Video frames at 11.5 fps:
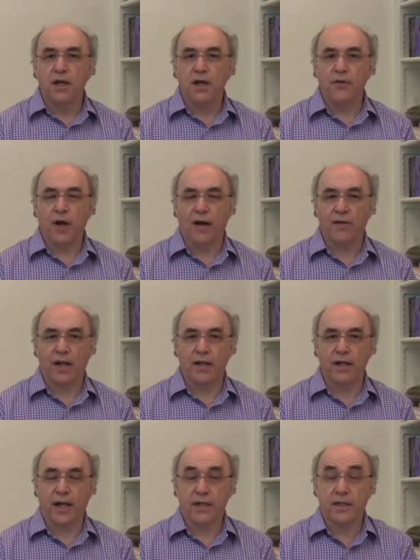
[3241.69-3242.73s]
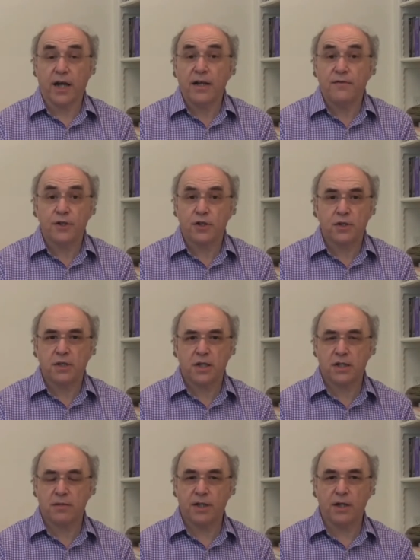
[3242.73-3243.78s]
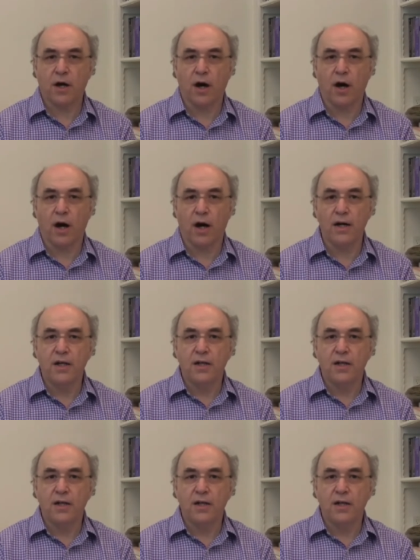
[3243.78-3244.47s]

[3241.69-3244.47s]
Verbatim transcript: If you have like a night vision system in a car,